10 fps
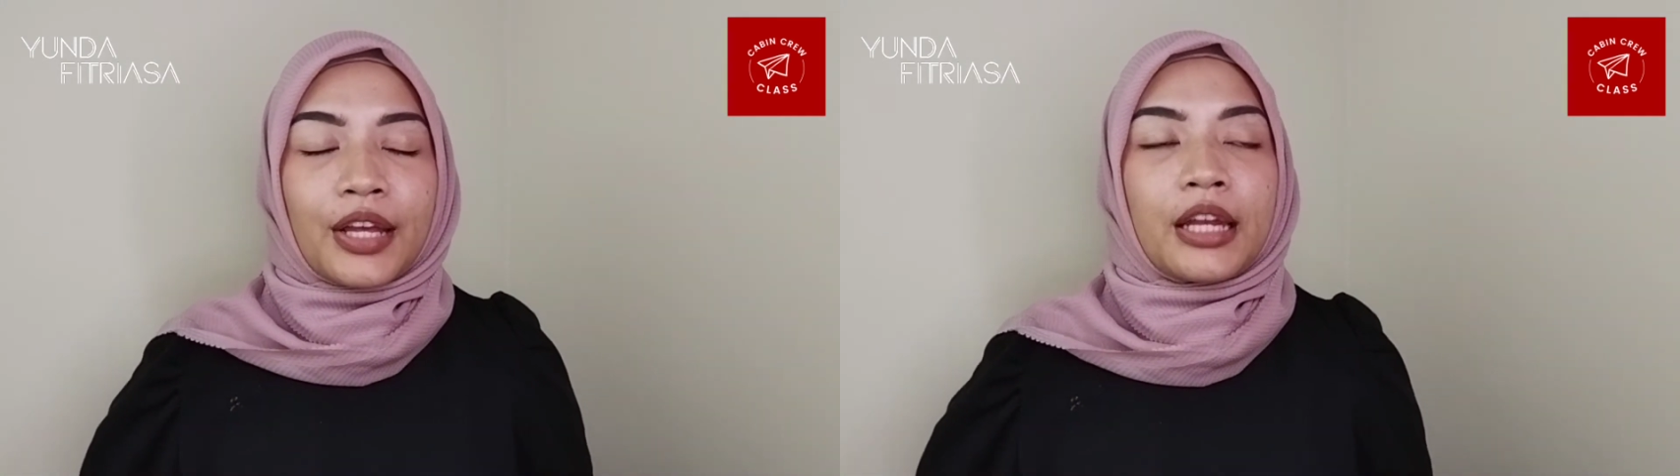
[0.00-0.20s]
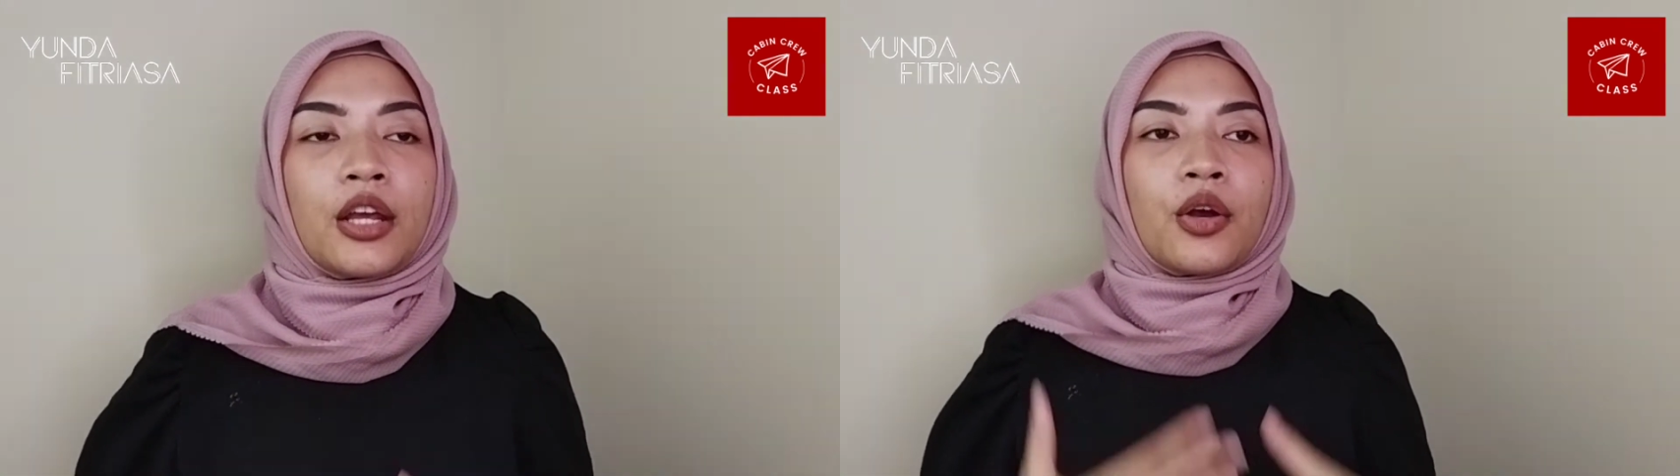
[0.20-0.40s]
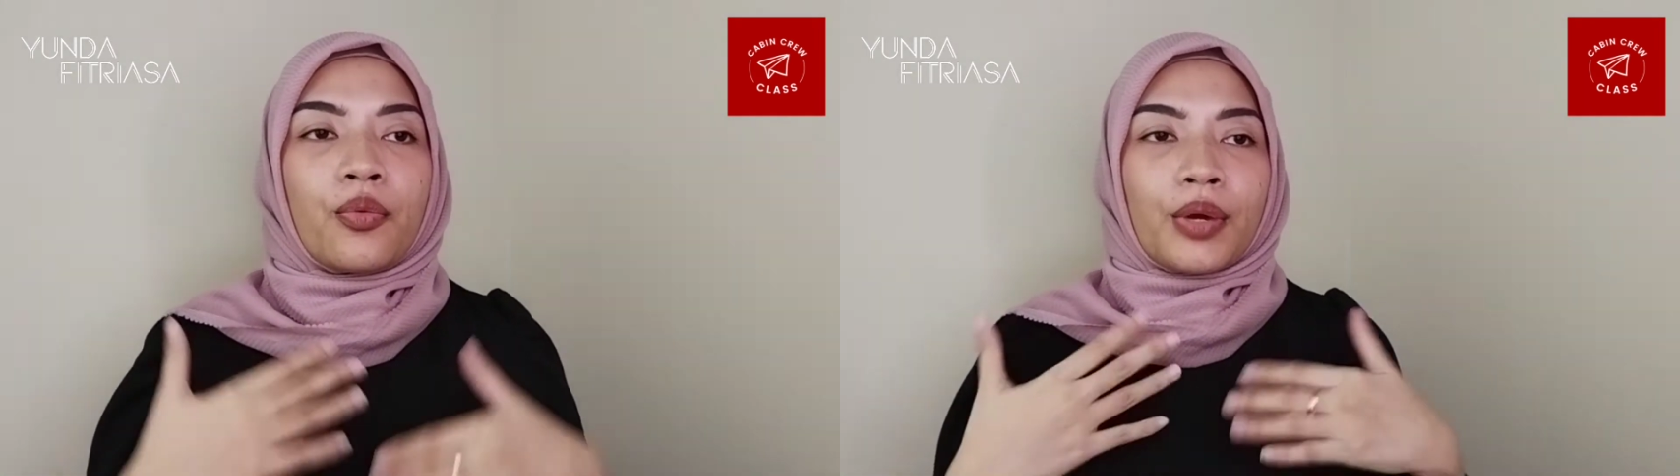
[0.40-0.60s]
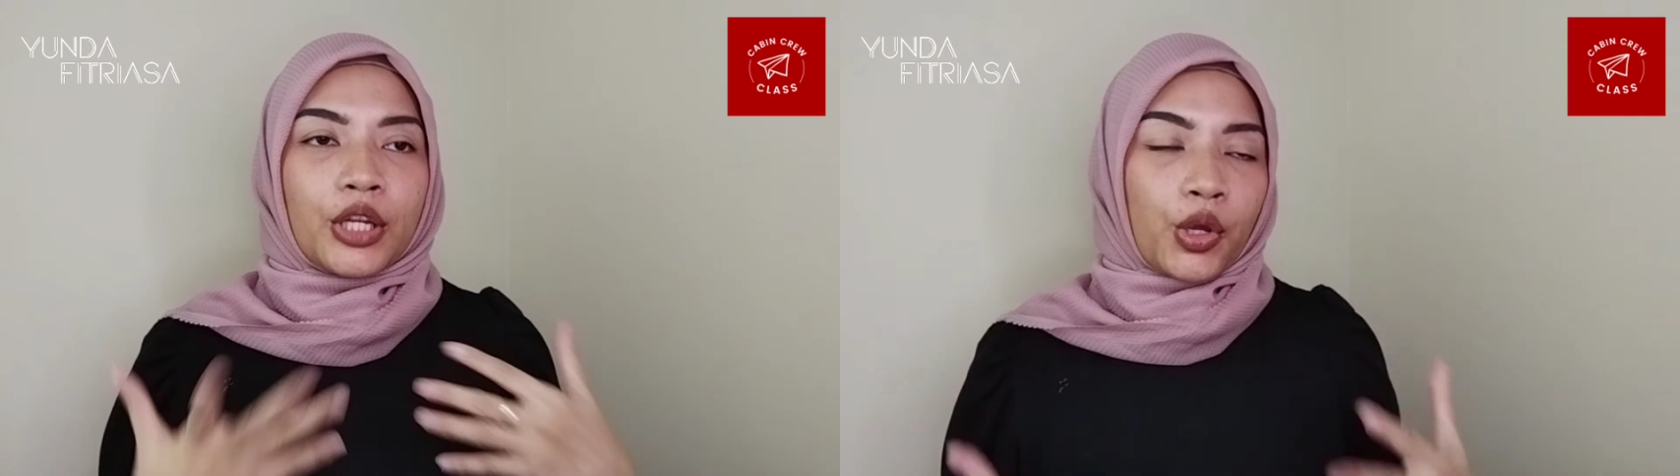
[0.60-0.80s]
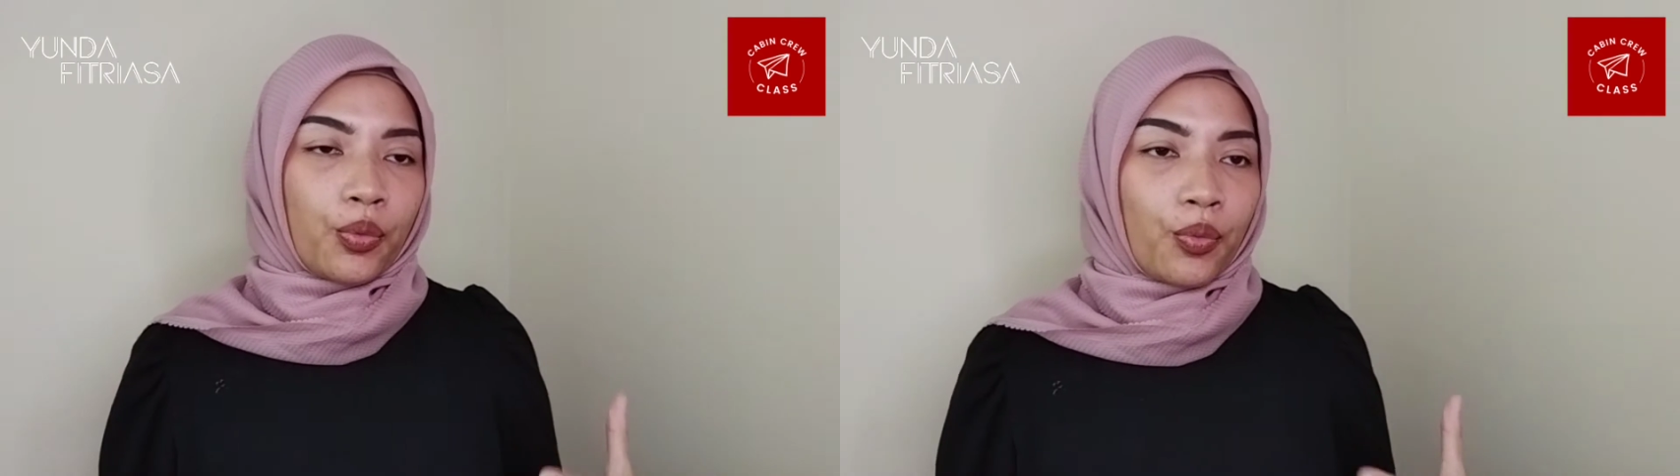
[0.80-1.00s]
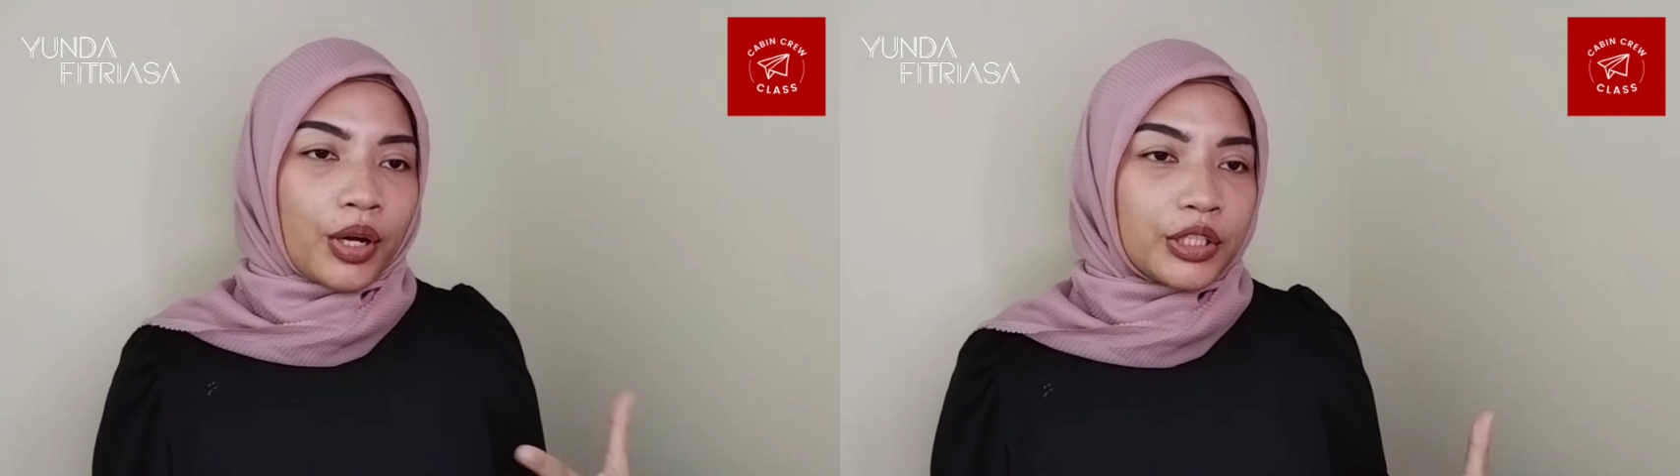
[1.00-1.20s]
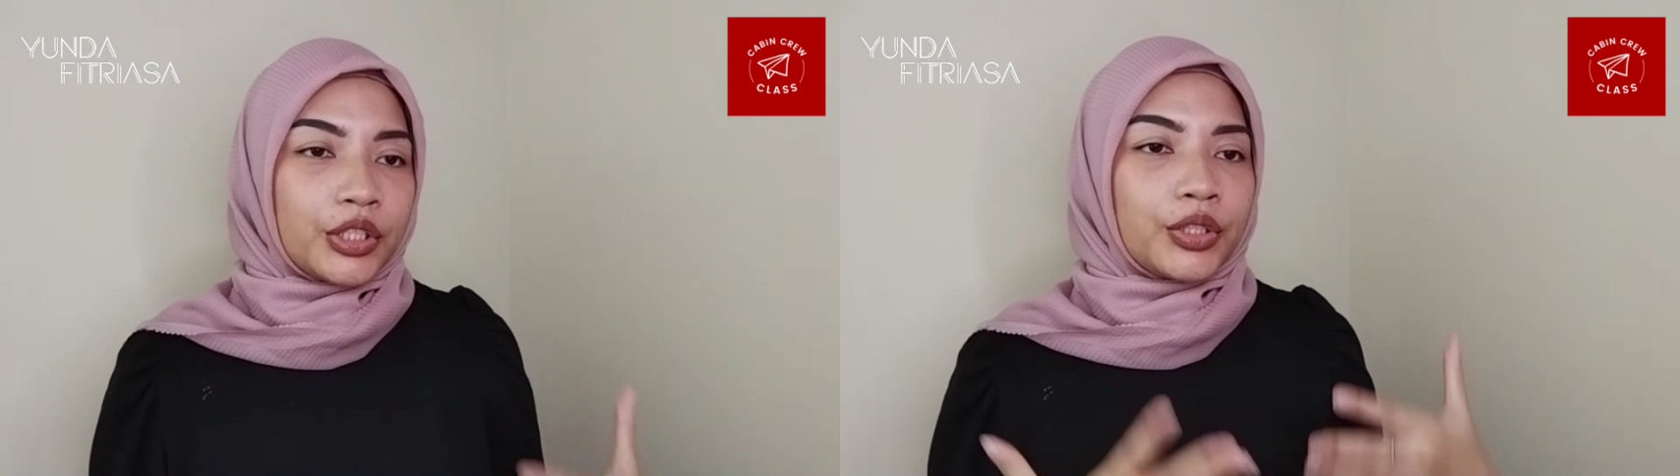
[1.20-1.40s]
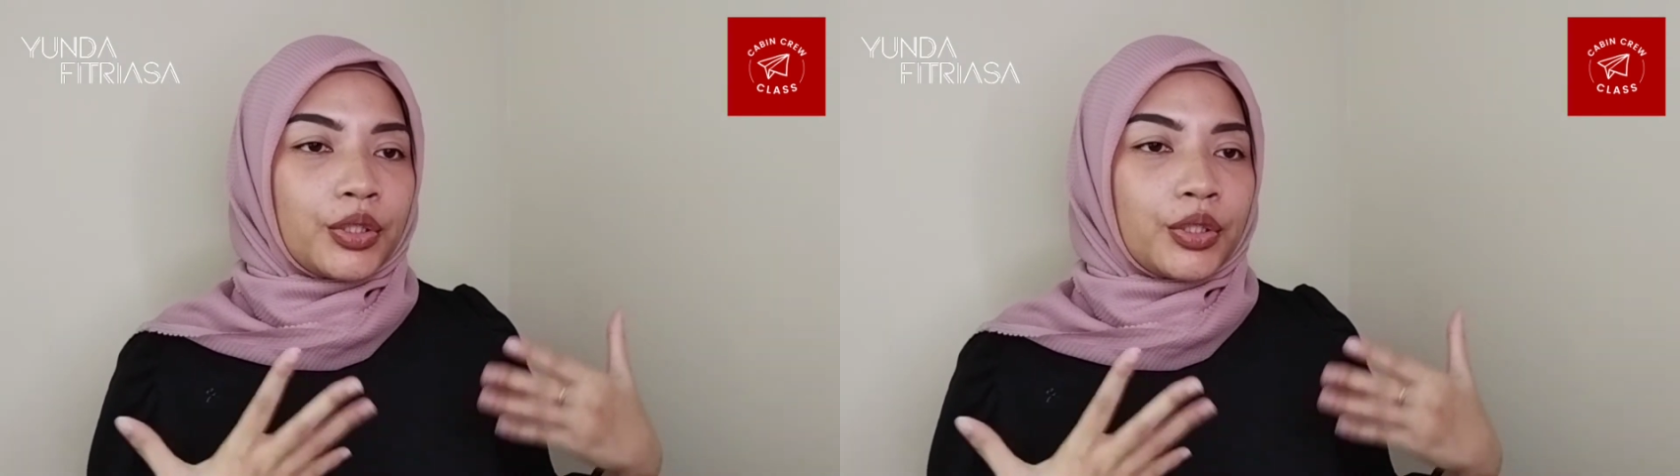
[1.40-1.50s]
that when you want